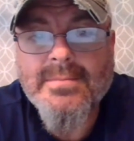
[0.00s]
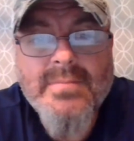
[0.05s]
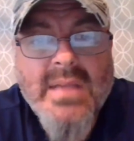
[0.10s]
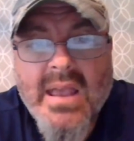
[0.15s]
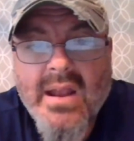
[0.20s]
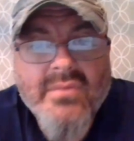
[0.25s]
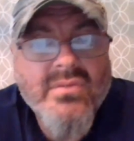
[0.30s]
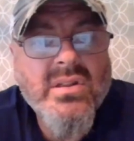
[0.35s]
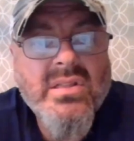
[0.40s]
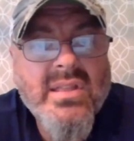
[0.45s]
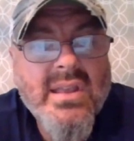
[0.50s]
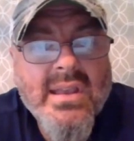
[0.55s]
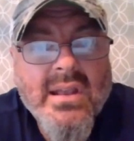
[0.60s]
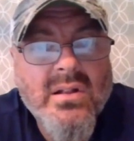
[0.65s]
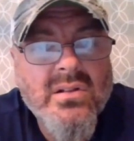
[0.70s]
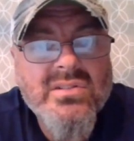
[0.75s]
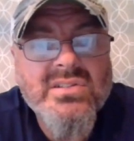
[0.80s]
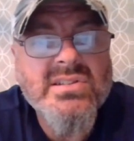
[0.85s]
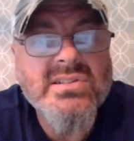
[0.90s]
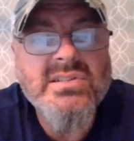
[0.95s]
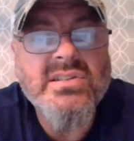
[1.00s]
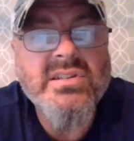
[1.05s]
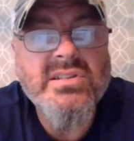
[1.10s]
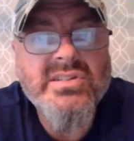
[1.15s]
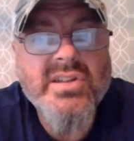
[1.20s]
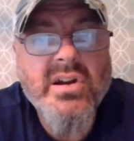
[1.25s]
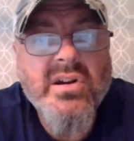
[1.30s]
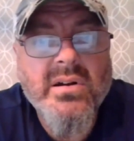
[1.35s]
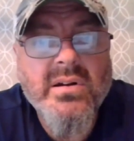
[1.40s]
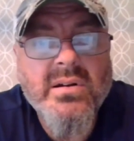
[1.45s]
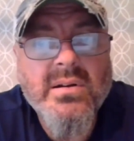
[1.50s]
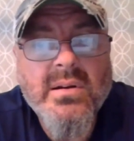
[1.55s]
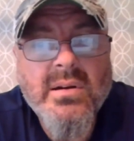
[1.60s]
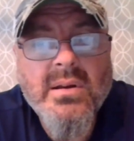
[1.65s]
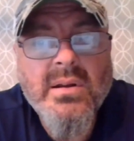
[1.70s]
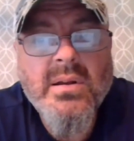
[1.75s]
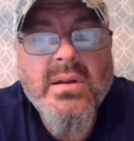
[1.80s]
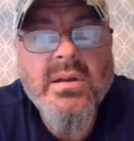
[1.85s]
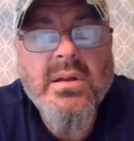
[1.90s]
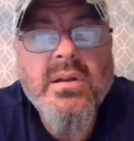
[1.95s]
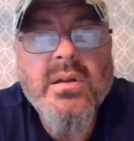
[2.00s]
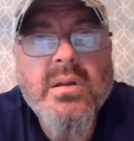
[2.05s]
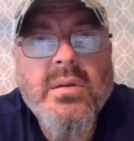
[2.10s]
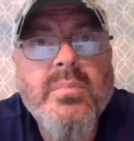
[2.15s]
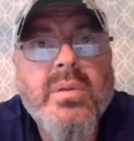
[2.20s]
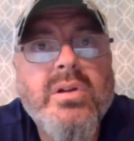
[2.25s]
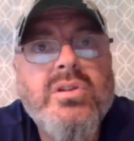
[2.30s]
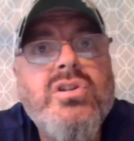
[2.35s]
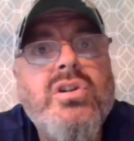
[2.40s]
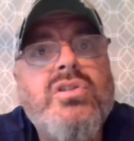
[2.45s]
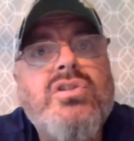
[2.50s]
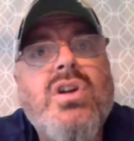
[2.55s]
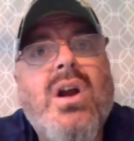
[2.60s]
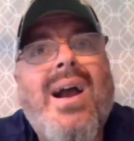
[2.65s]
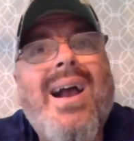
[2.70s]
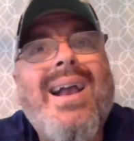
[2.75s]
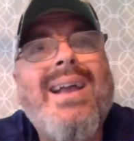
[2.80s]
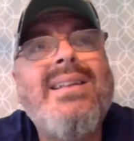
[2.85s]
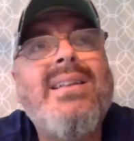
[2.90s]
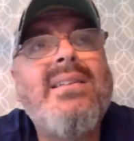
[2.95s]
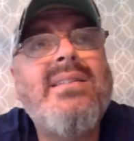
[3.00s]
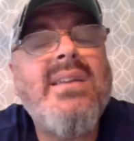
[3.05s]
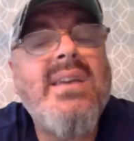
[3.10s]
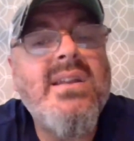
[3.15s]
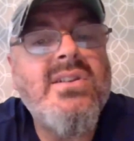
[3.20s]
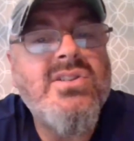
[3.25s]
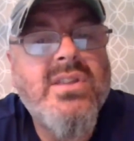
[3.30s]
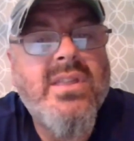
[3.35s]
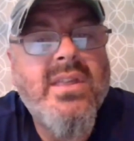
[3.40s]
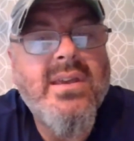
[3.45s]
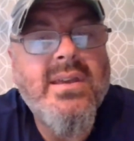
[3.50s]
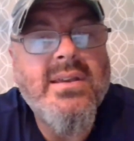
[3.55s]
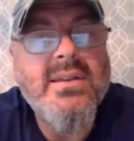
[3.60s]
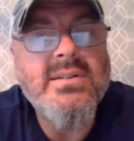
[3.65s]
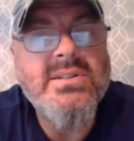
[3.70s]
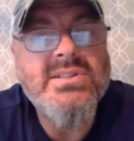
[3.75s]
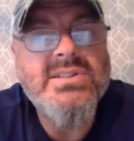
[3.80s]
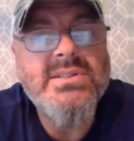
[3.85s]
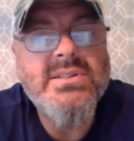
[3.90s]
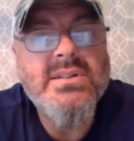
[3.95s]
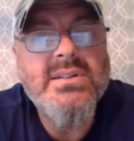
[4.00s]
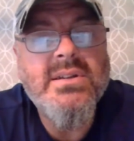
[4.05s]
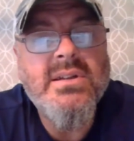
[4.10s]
Everything else is dessert. But you're trying to teach things